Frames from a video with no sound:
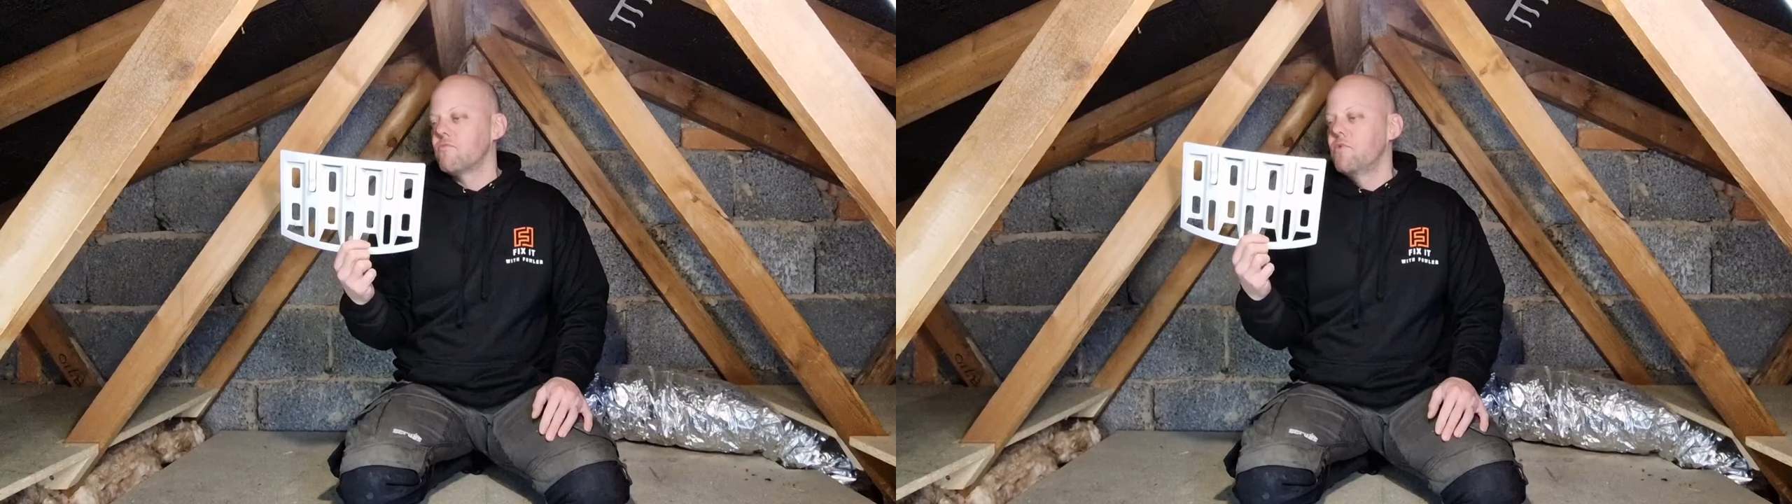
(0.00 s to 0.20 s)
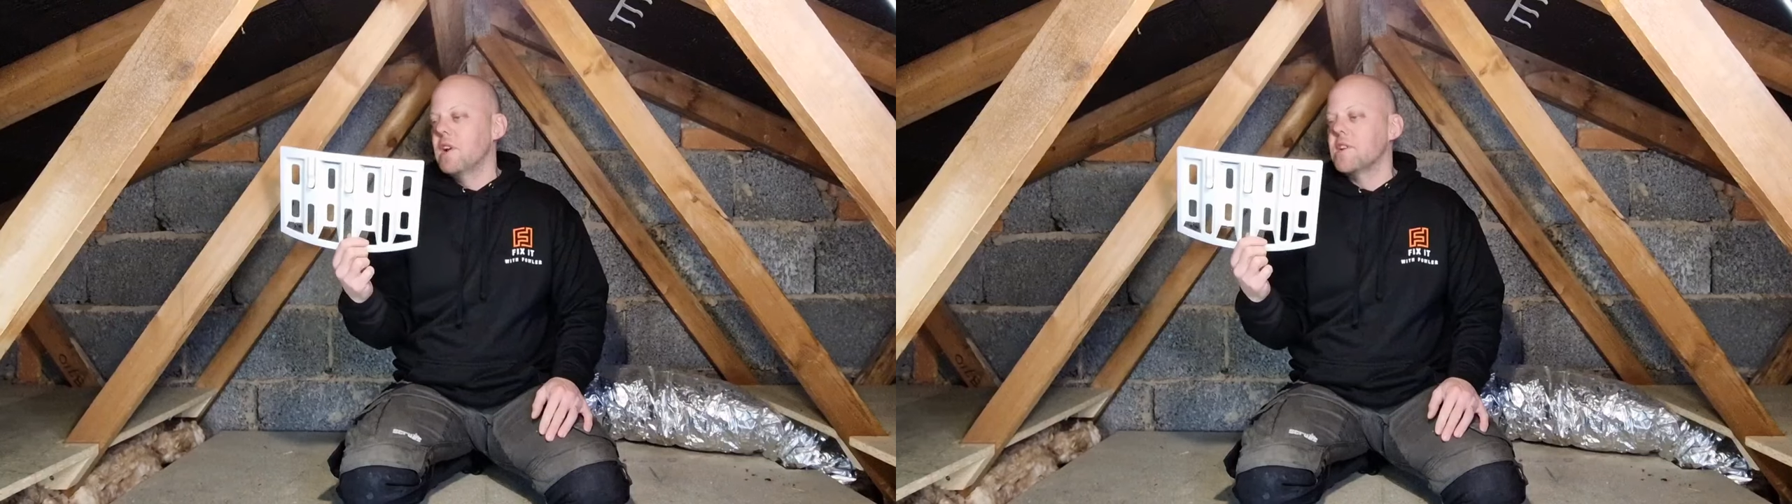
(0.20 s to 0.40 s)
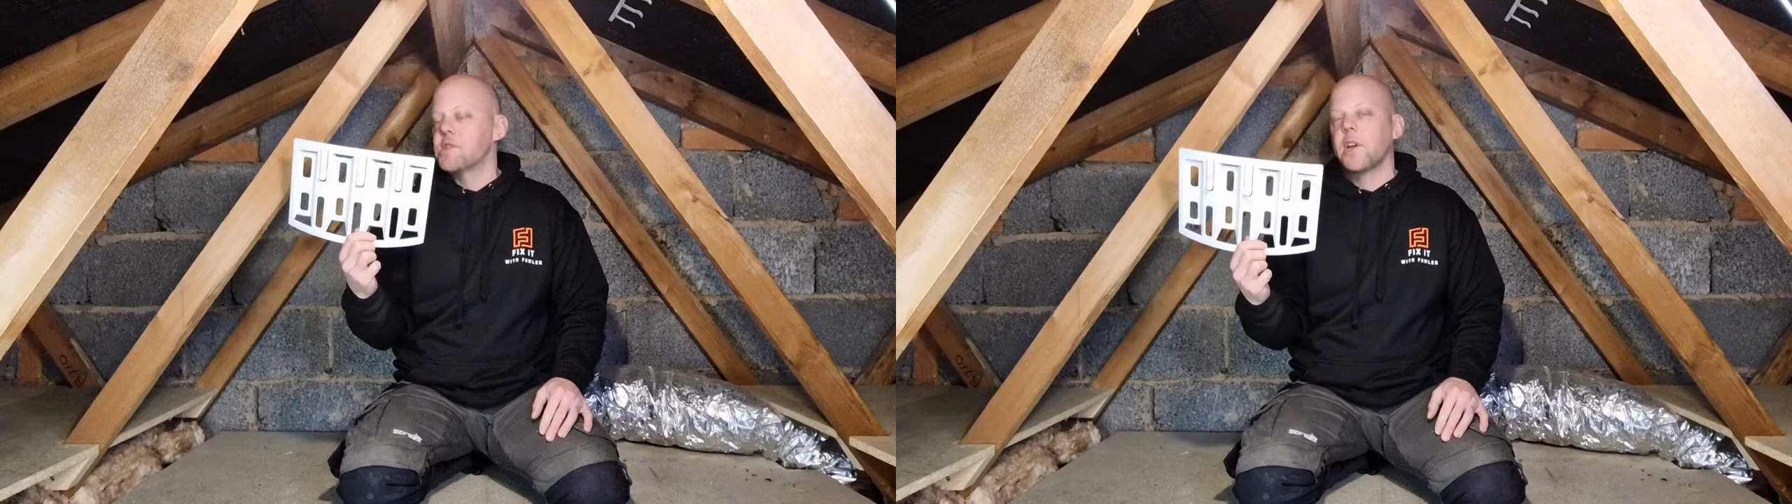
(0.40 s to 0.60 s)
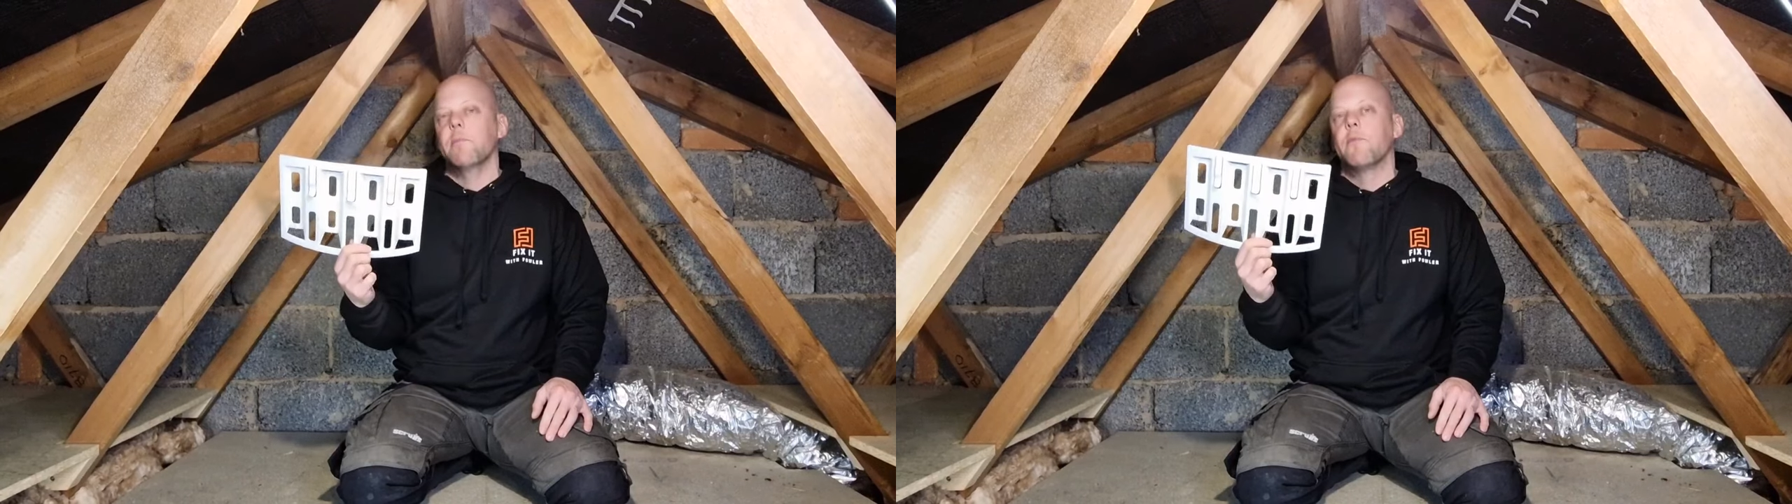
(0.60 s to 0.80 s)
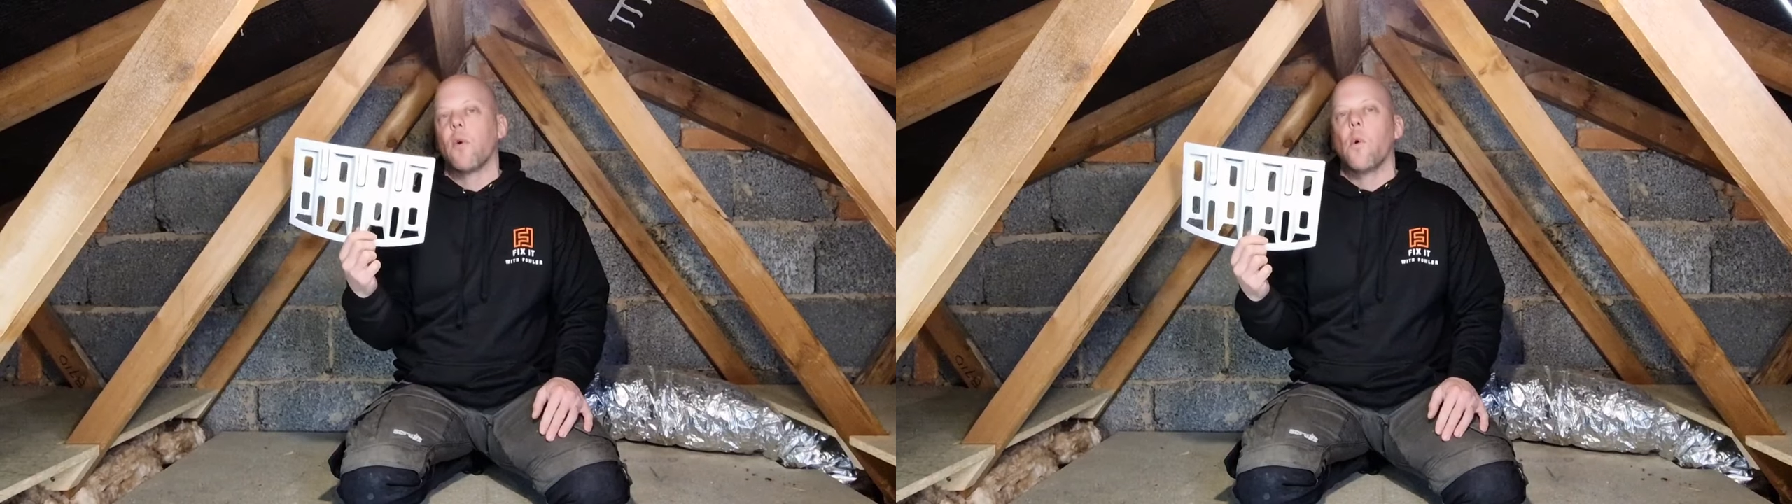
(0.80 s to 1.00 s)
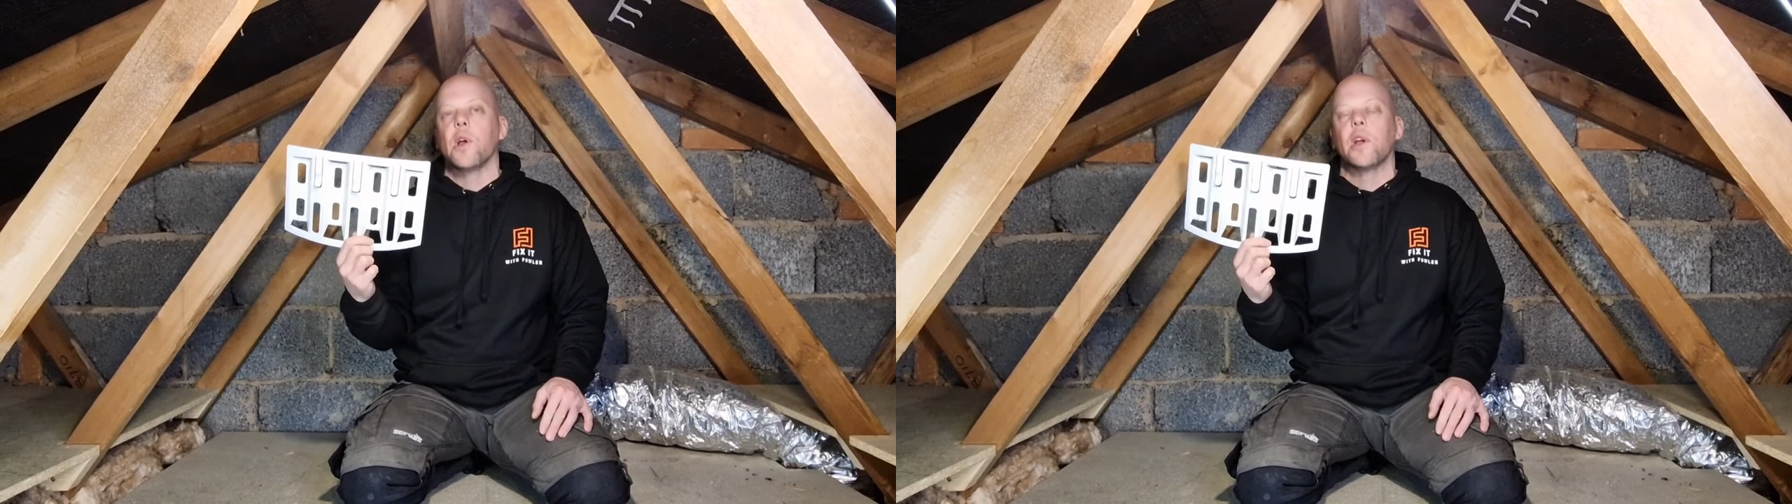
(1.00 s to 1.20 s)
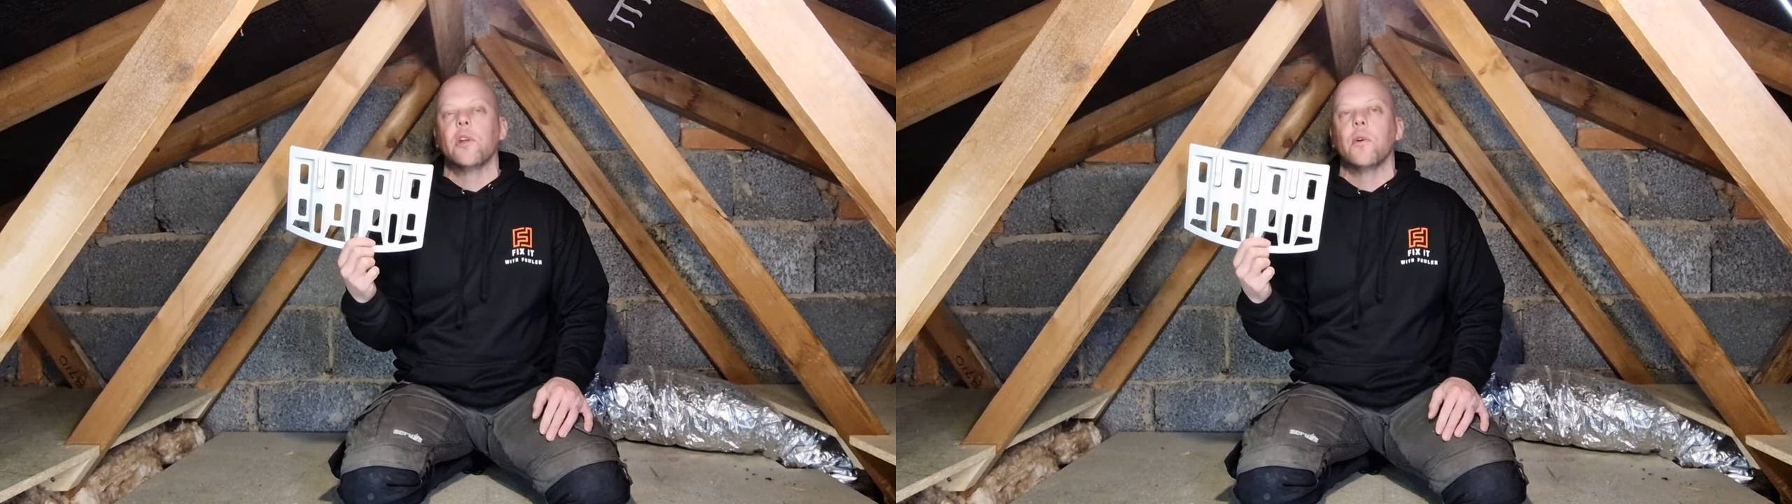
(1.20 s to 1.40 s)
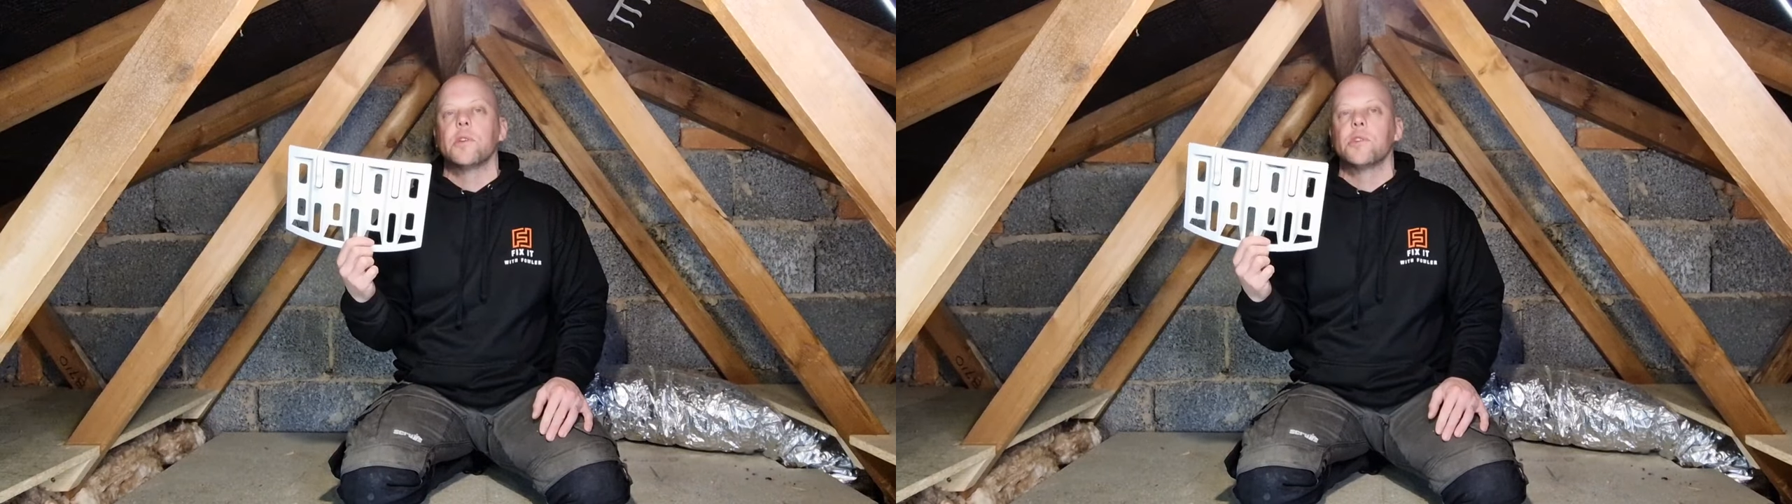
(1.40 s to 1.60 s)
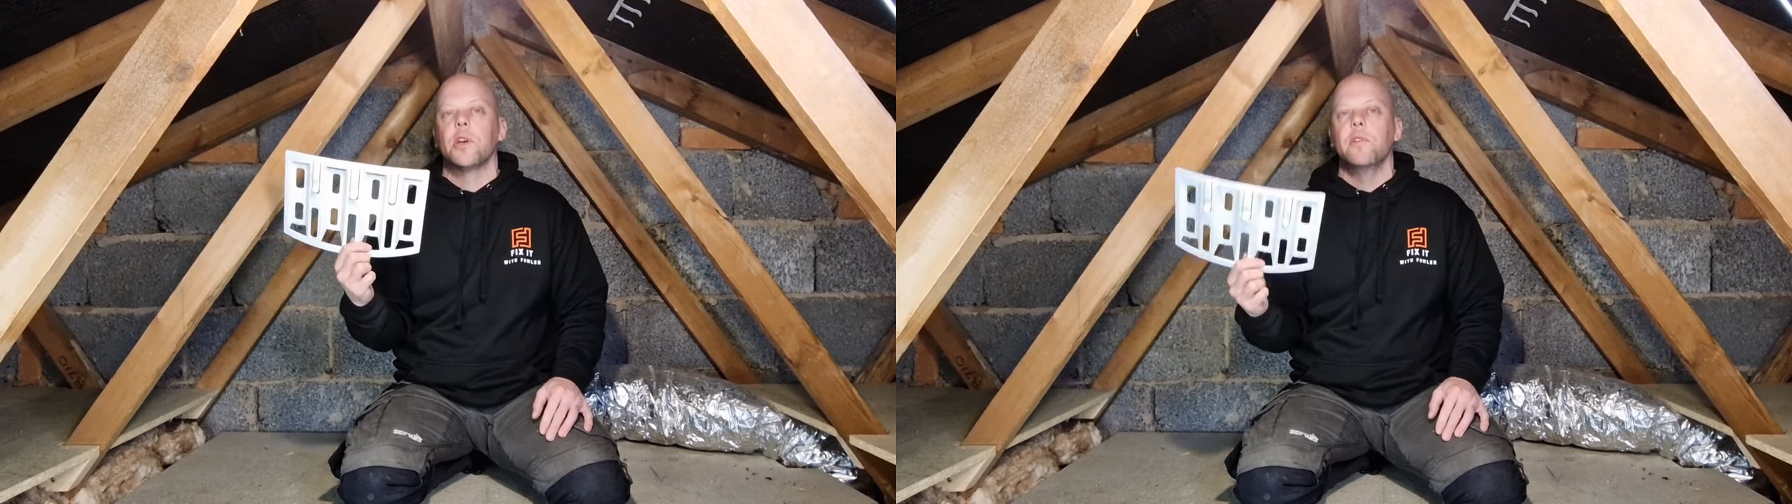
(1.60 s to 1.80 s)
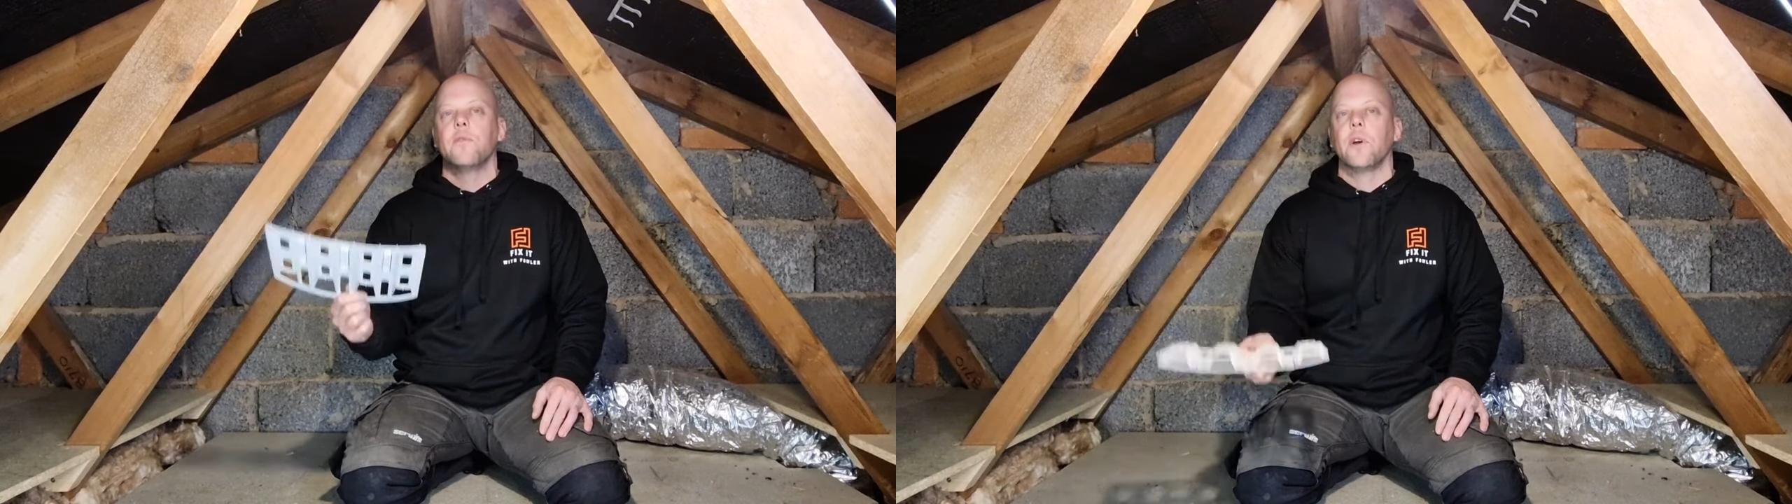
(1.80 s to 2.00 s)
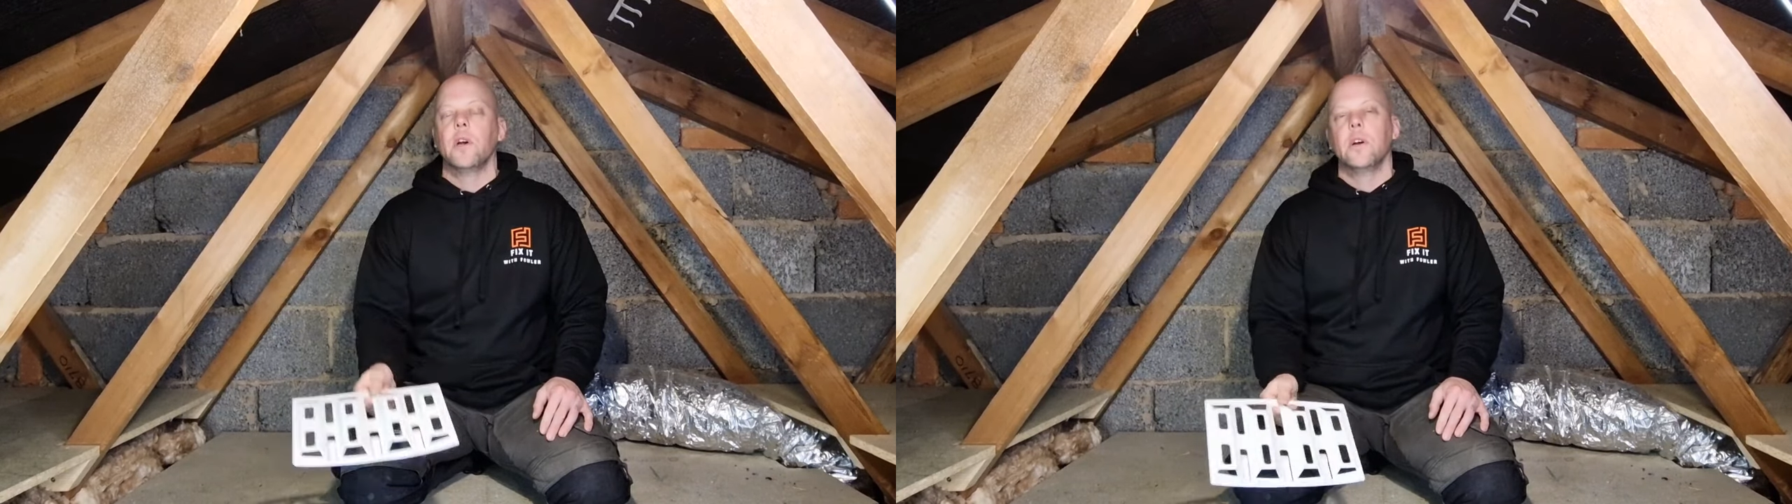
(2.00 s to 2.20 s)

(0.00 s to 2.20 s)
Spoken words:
really cheap for what you're going to achieve.